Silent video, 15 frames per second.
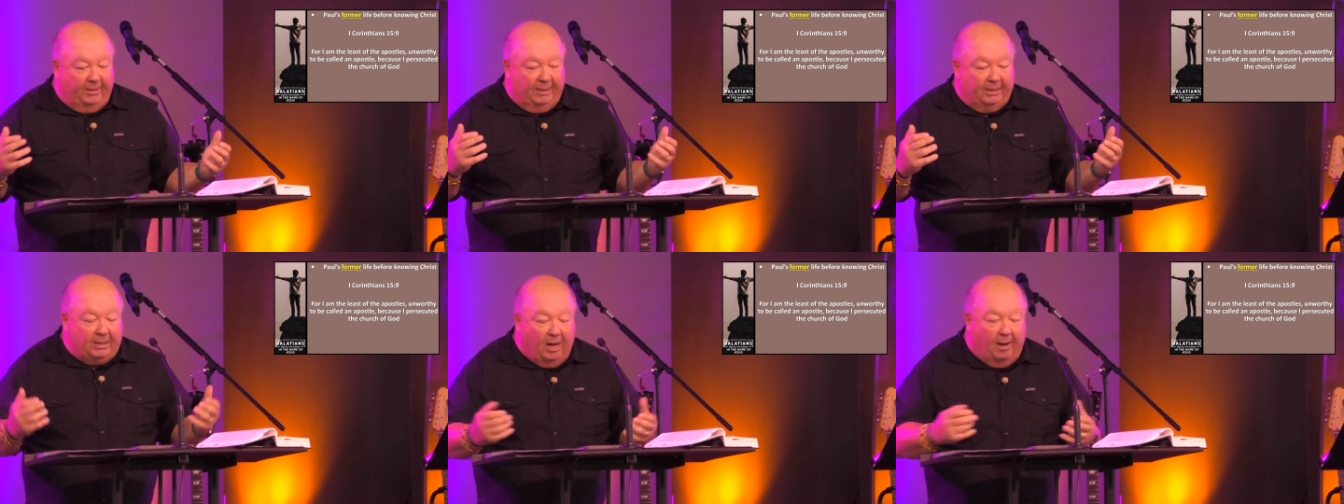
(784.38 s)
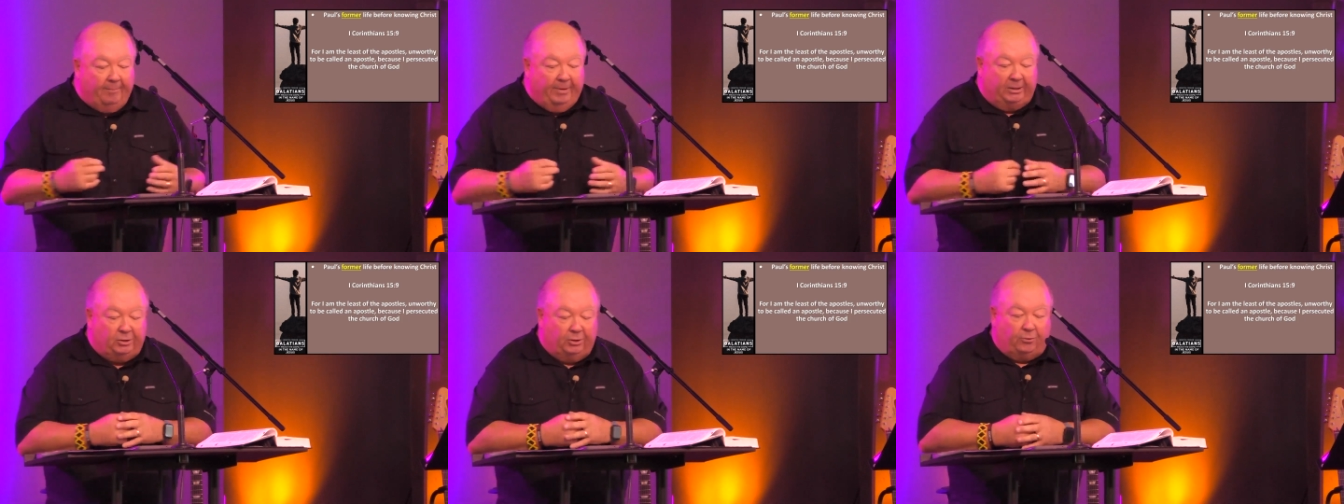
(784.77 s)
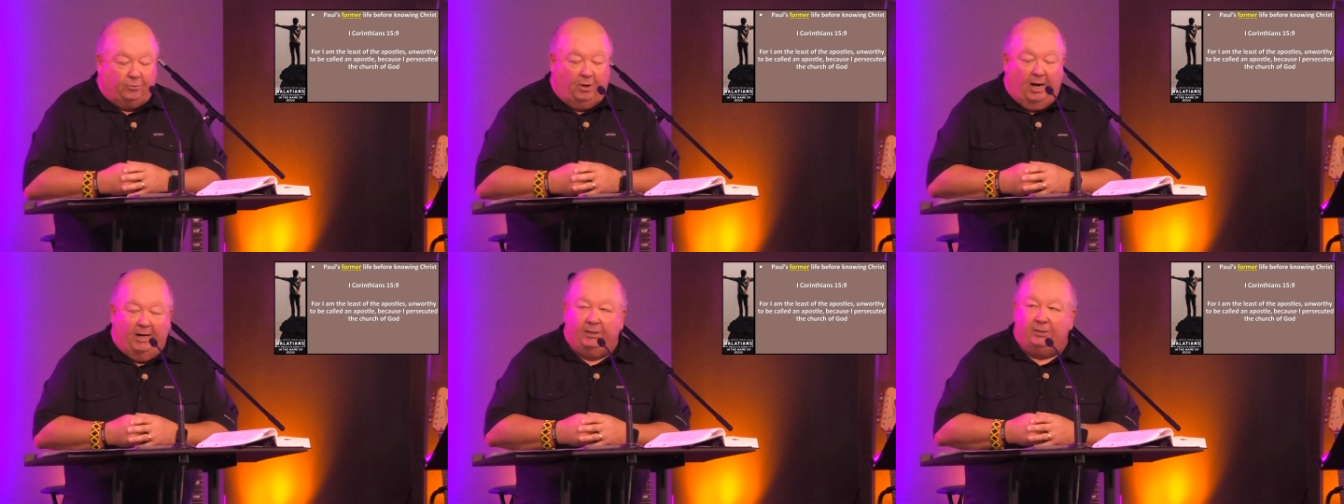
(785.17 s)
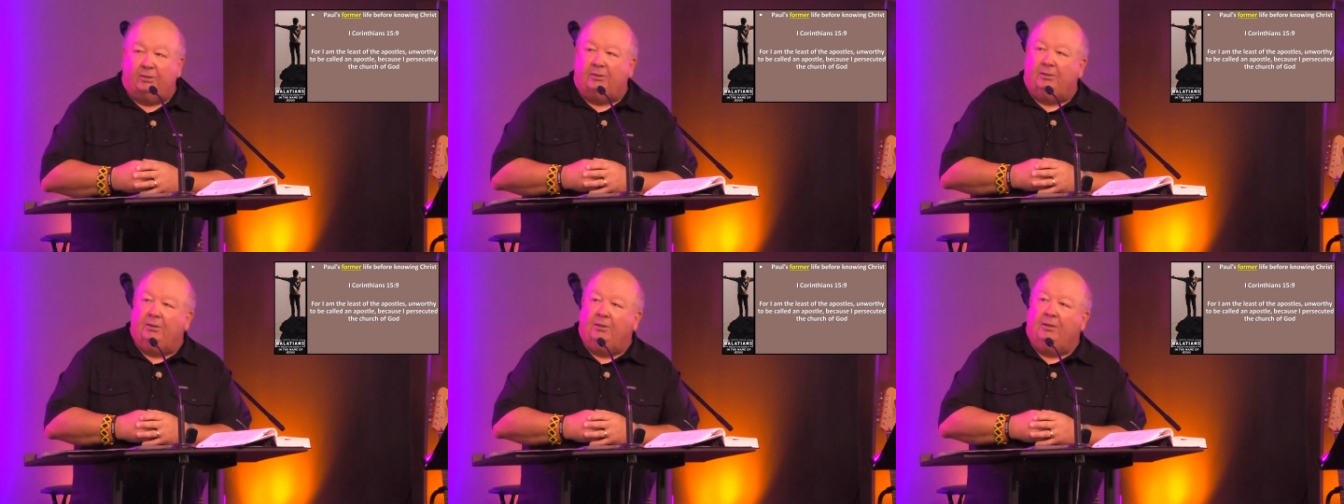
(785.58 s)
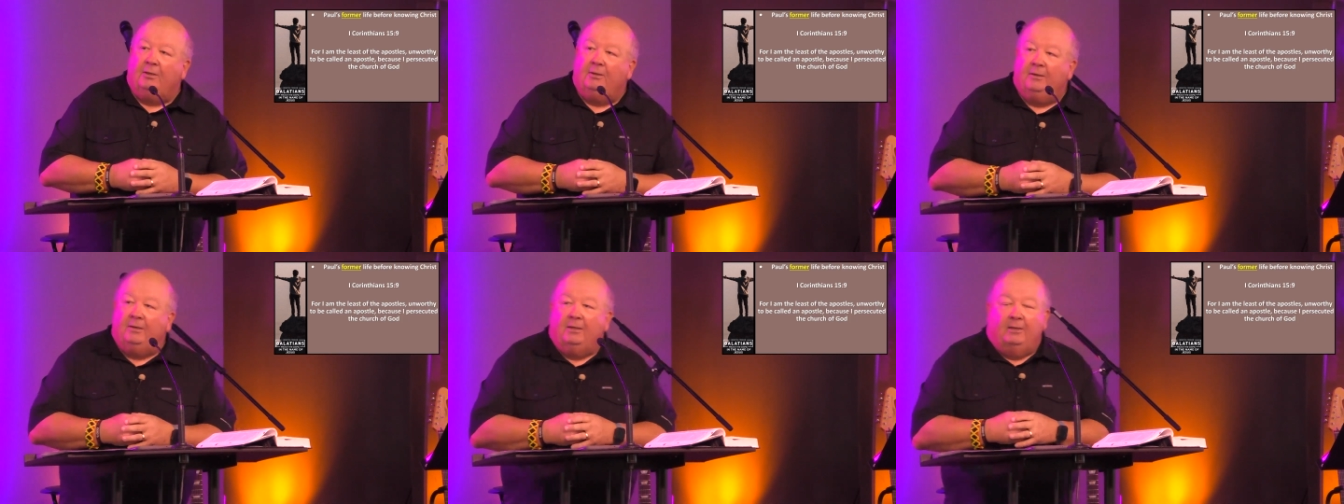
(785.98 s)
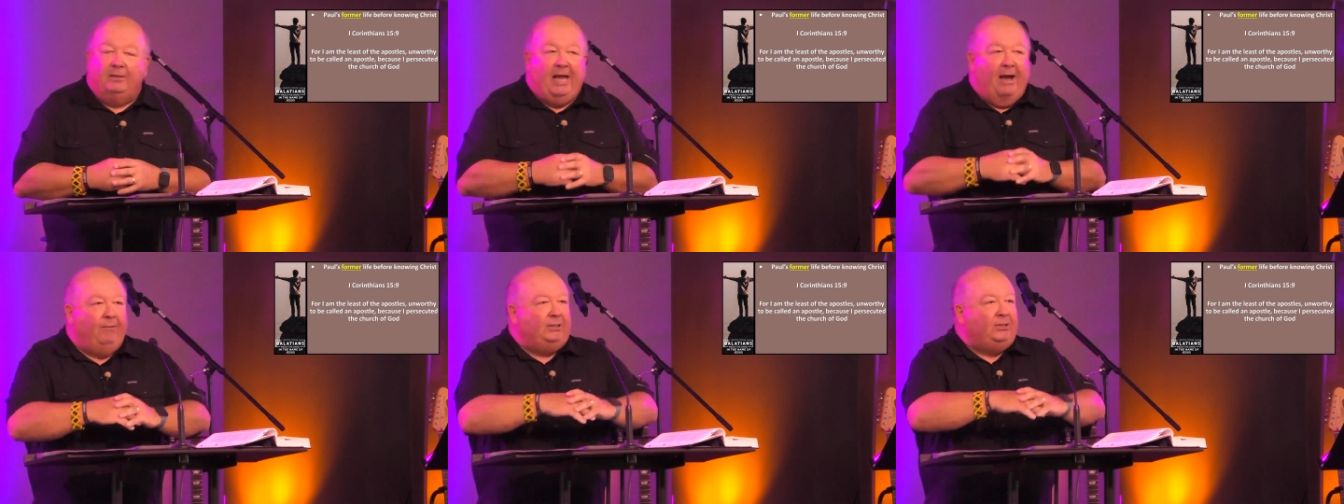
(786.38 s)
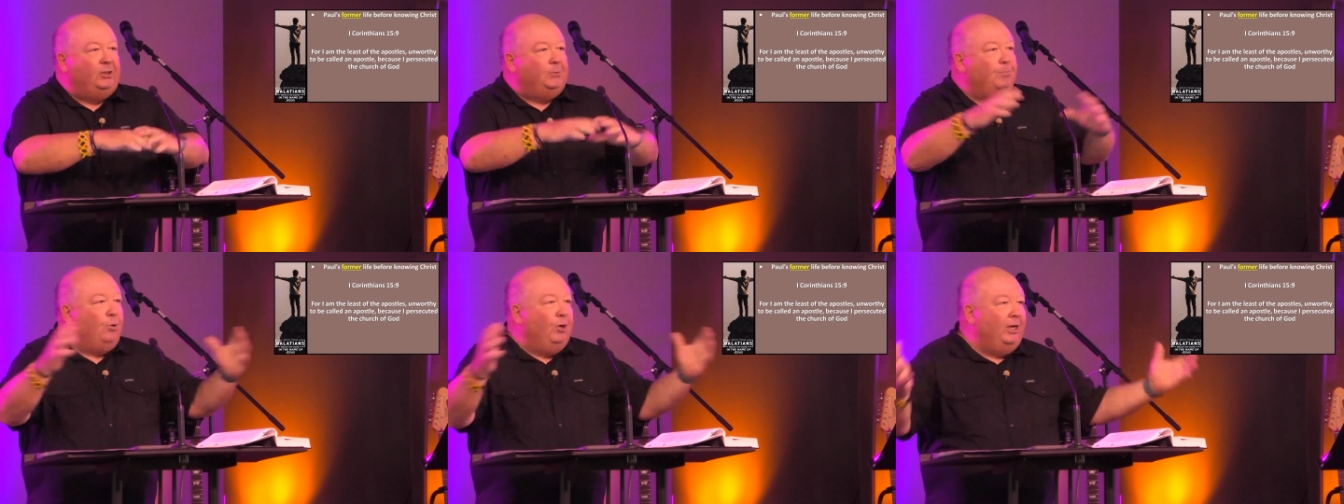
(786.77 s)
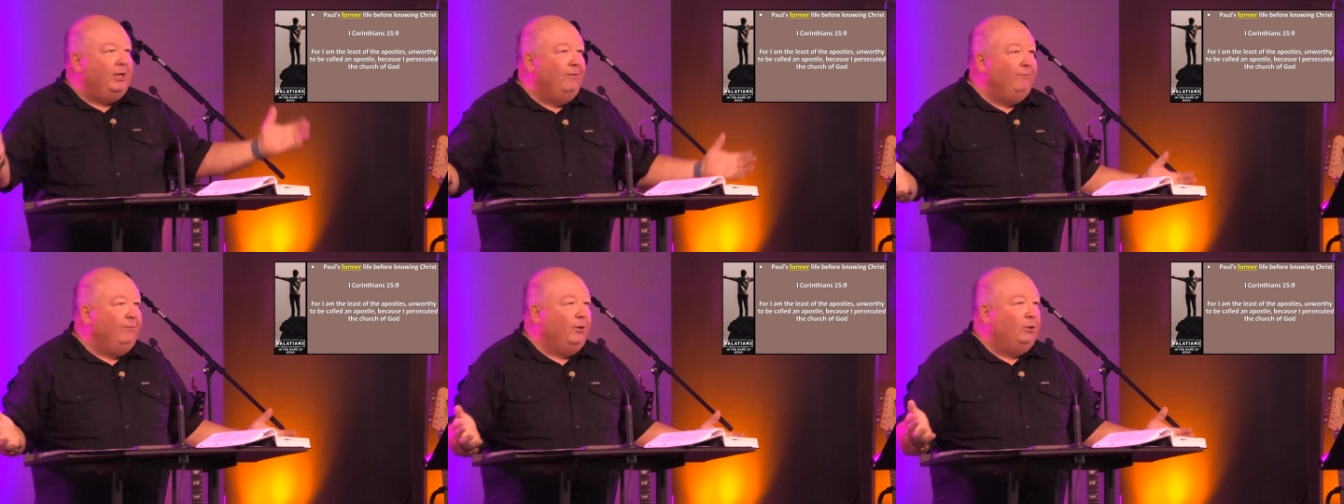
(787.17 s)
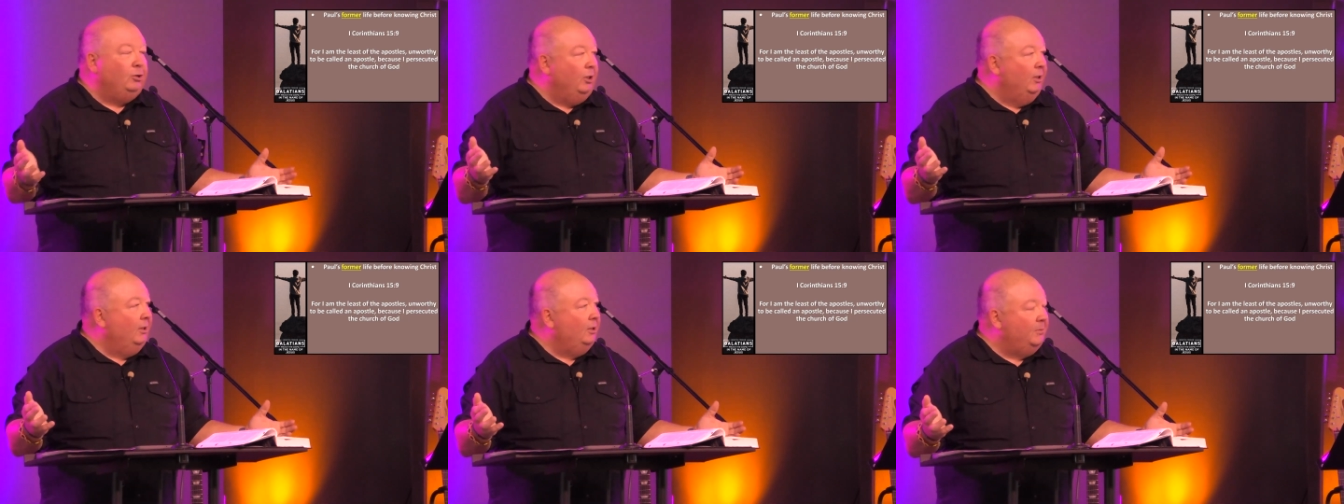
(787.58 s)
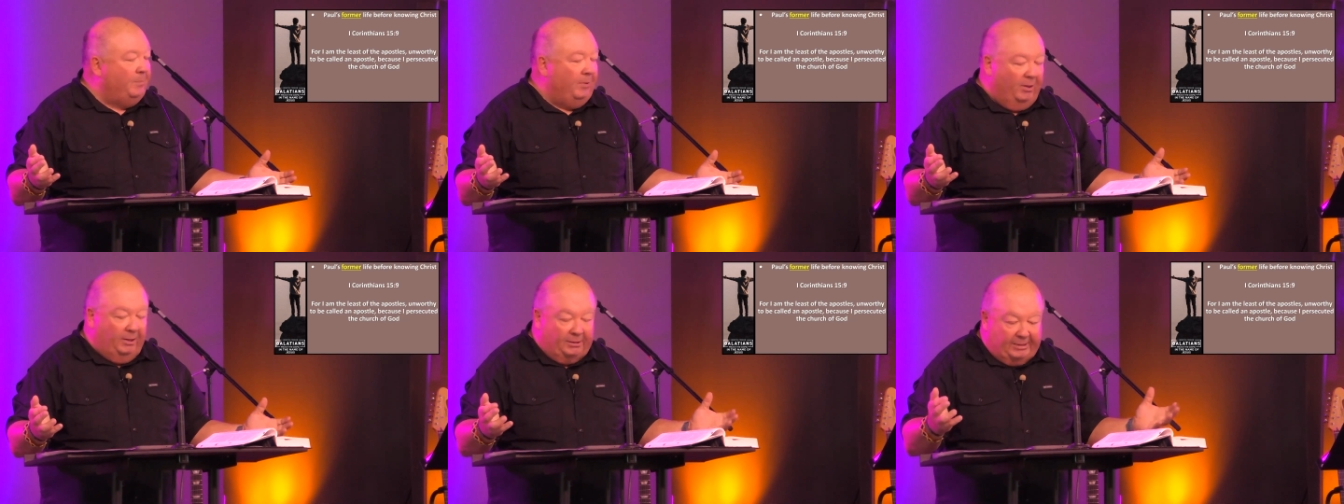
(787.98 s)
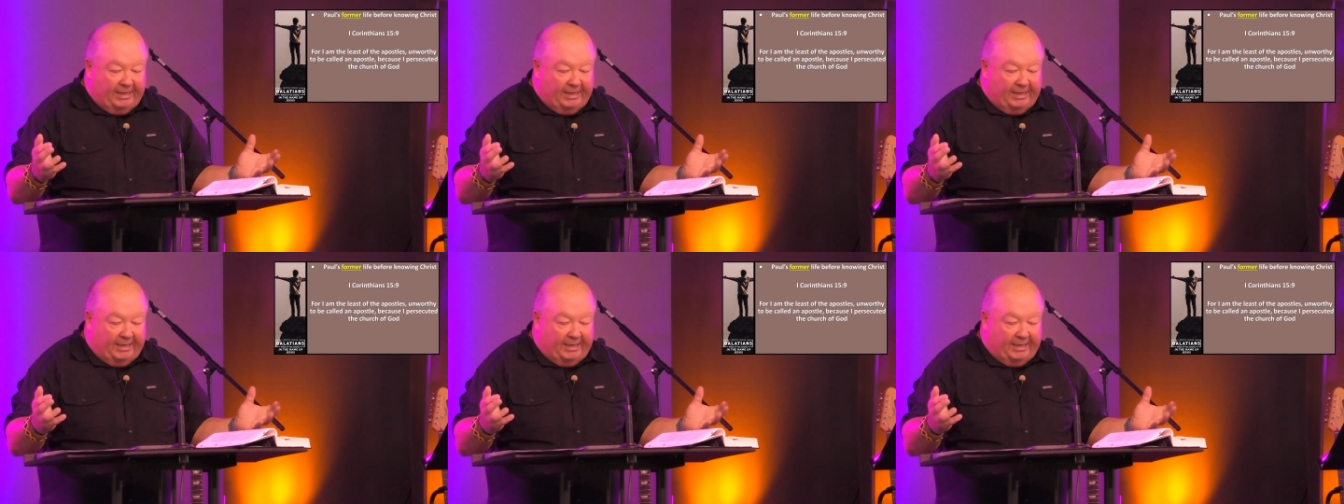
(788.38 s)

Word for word: in coming to Christ. That was his pre conversion experience.